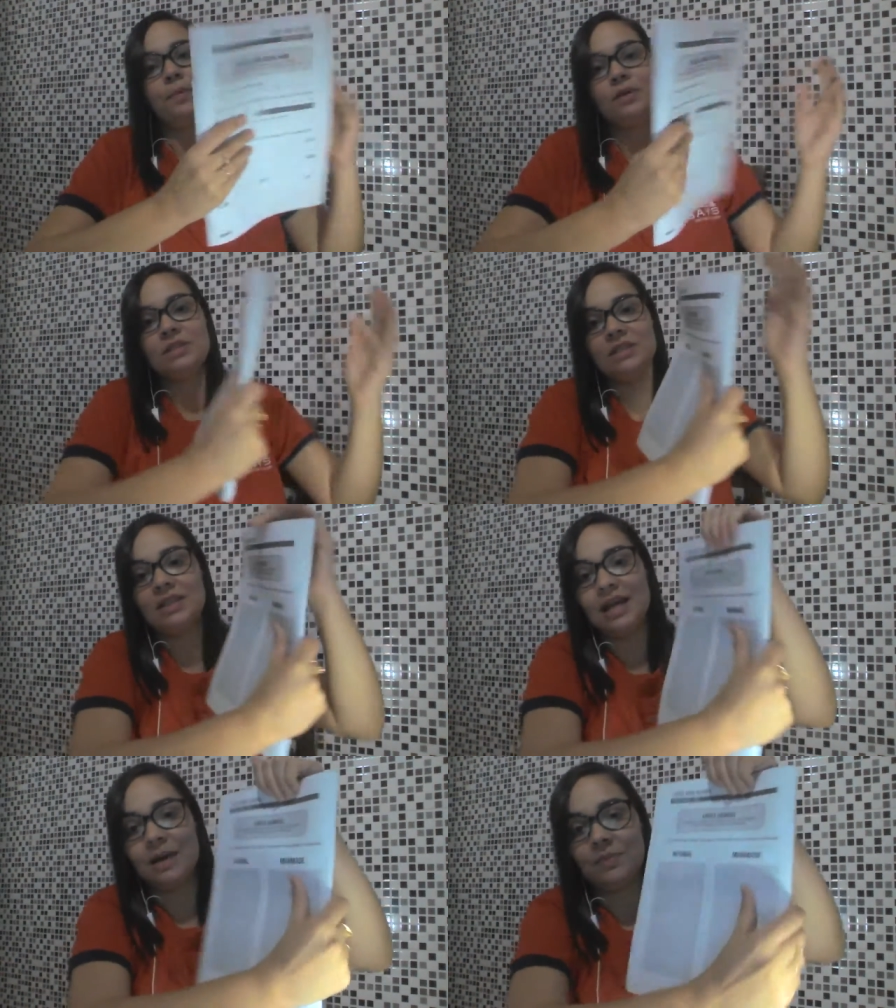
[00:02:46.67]
put
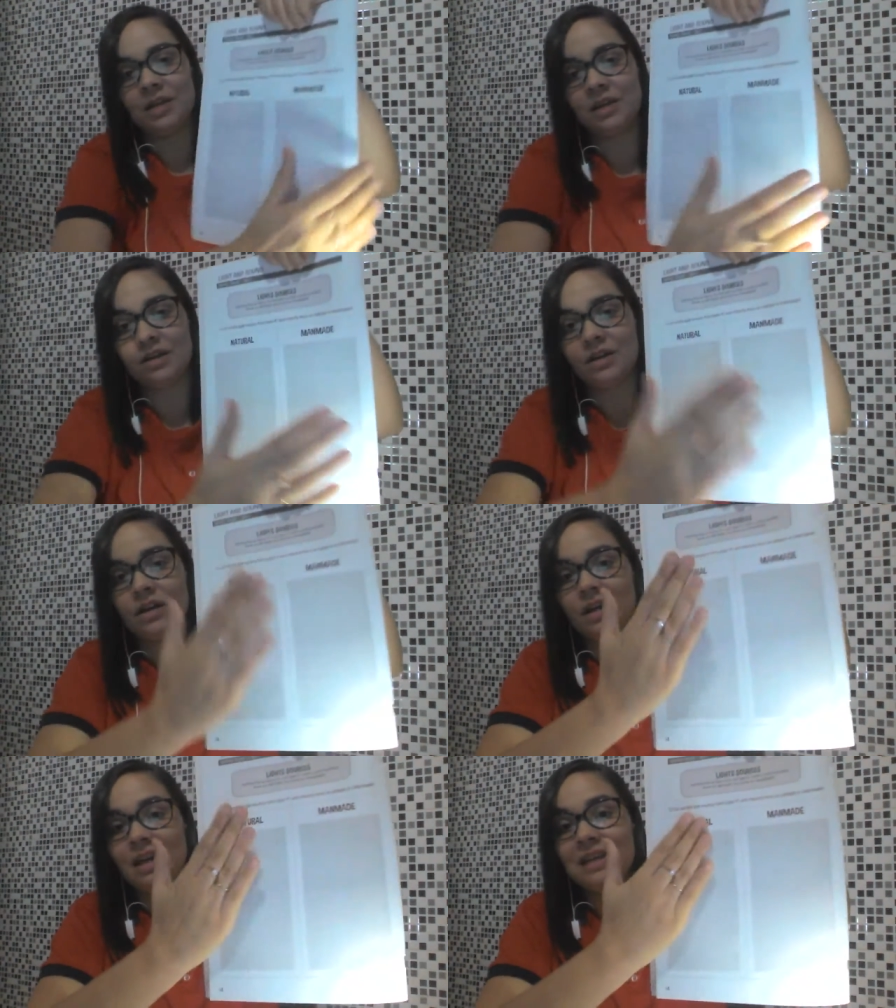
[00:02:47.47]
them here
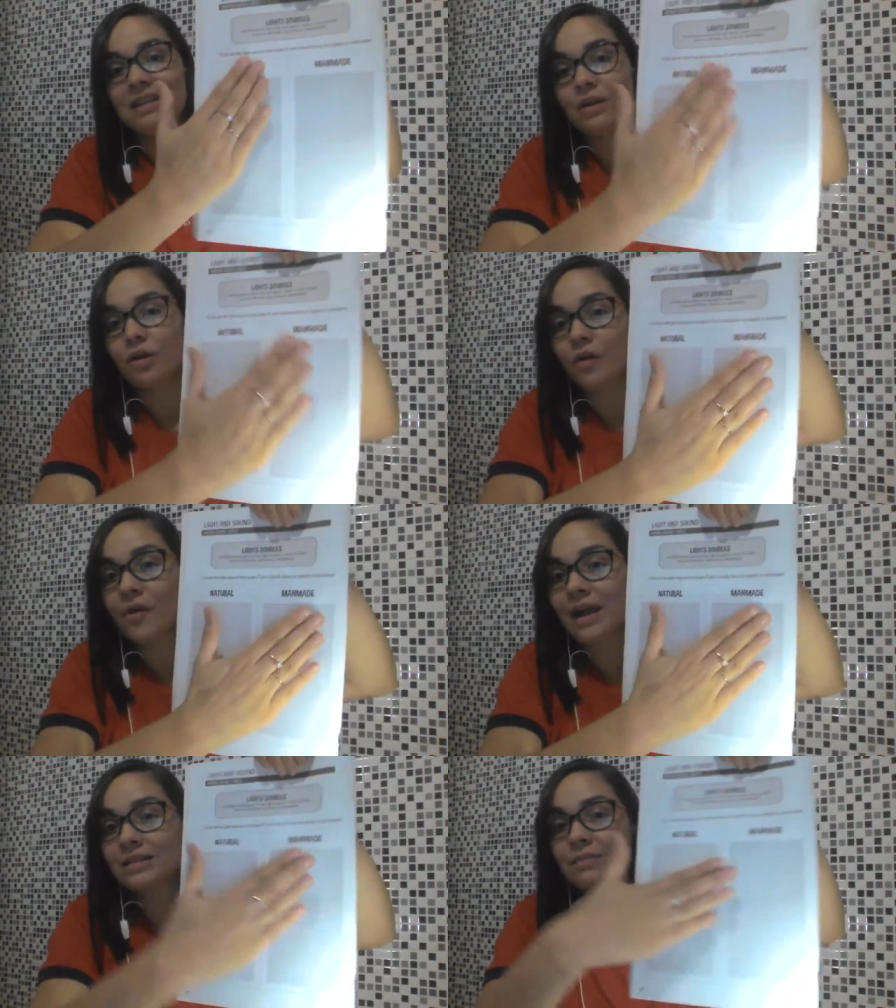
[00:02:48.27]
in the
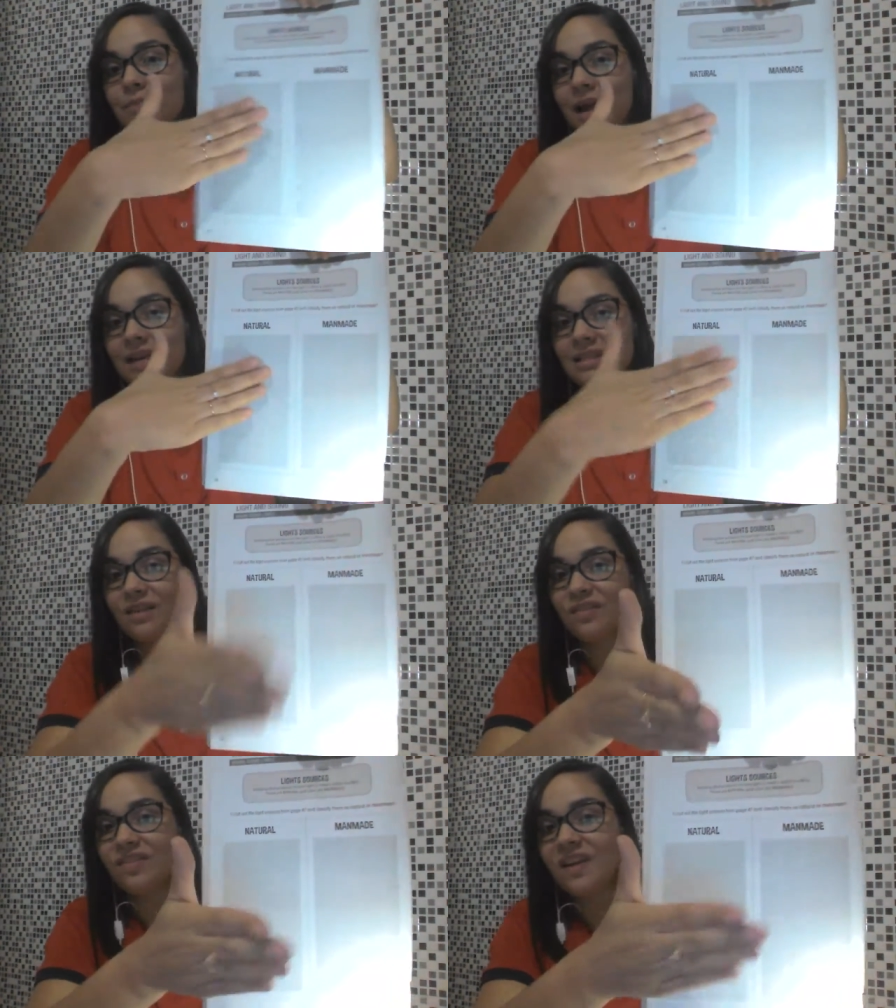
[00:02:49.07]
correct place,
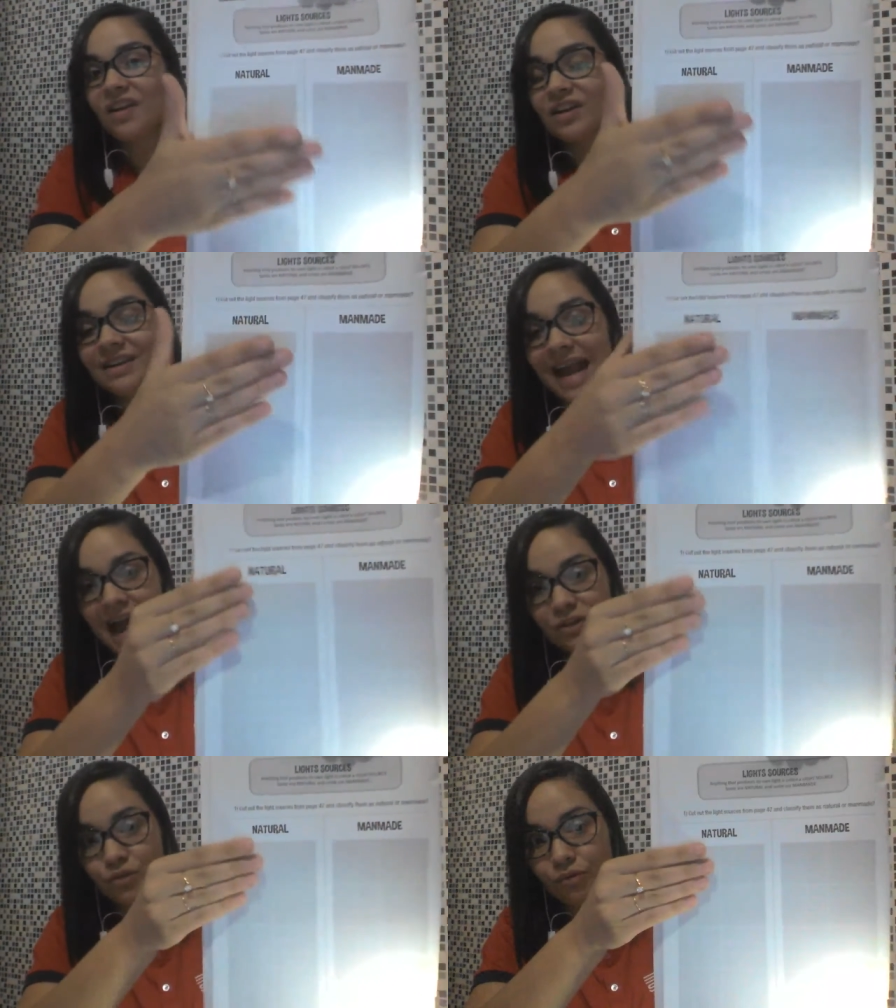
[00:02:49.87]
if they are
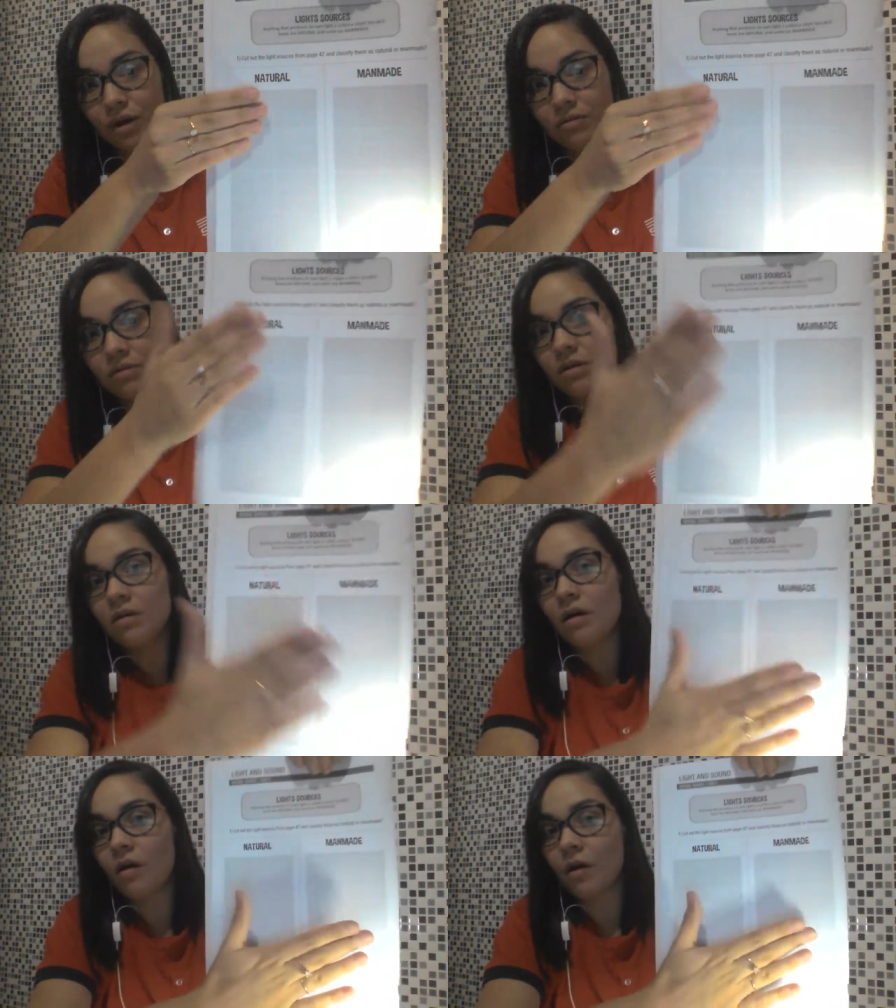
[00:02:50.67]
natural
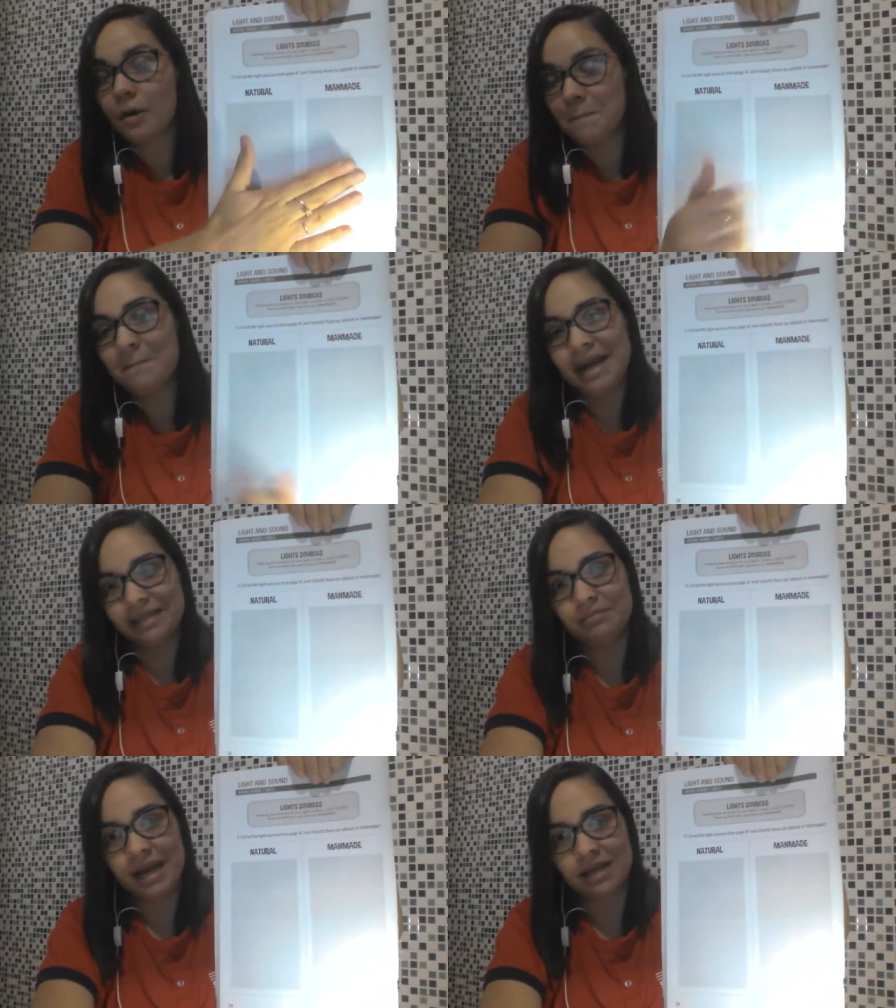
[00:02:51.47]
or
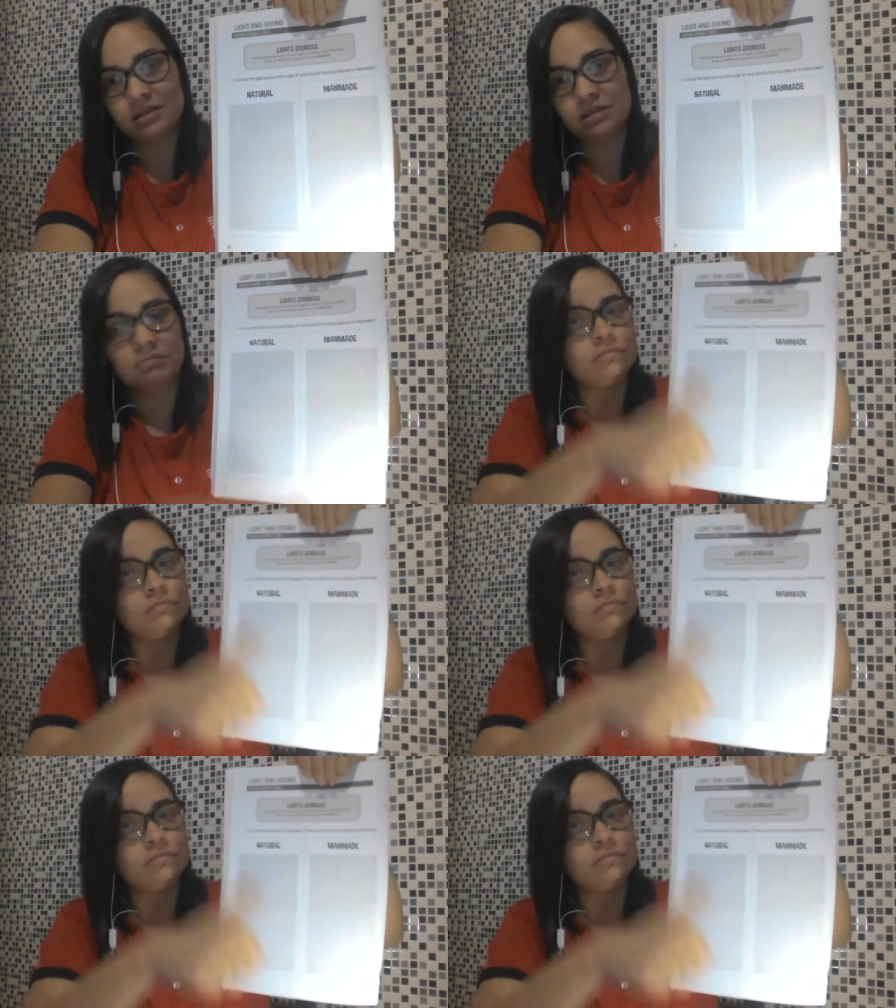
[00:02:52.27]
man-made.